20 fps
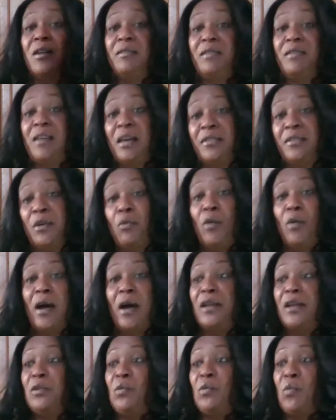The other
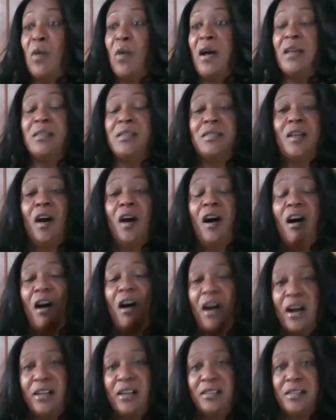one was
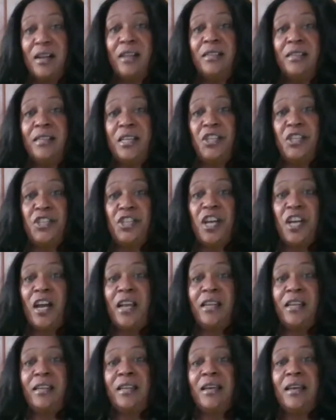heart
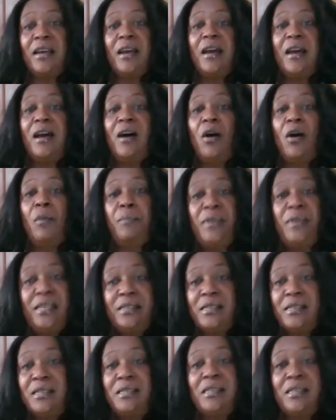condition,
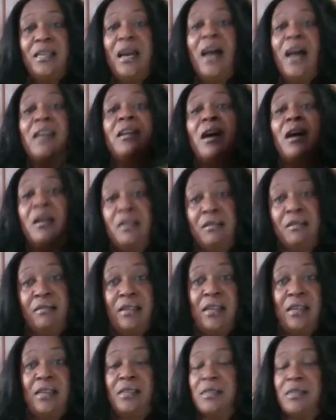obesity, and other
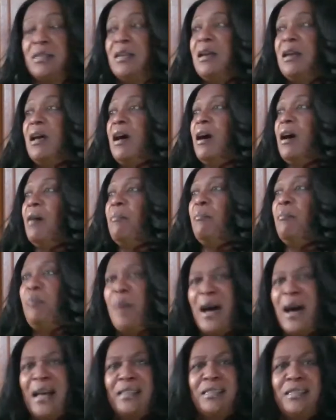things.
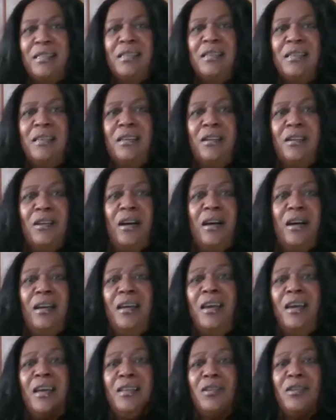But
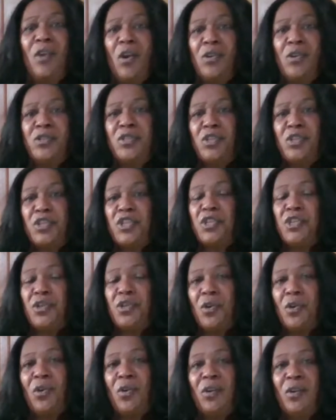it goes to
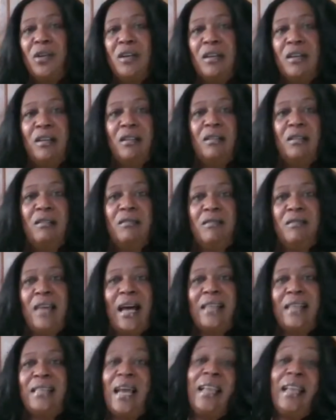show
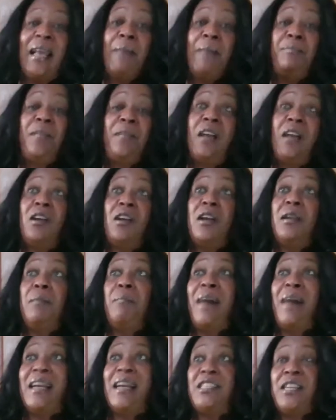that, and I'm not going to
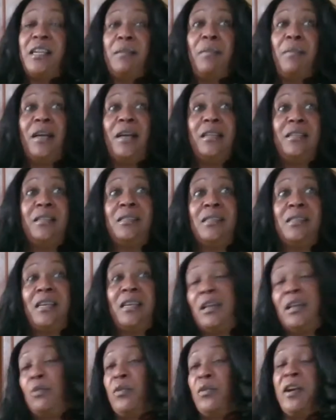bash anybody to say
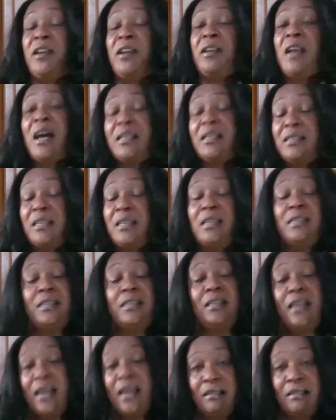they were not
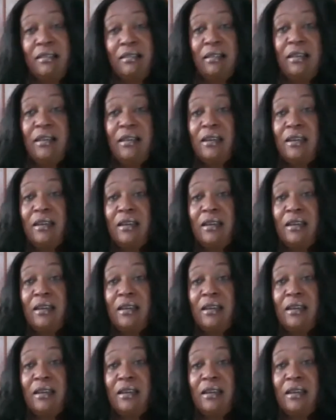eating healthy.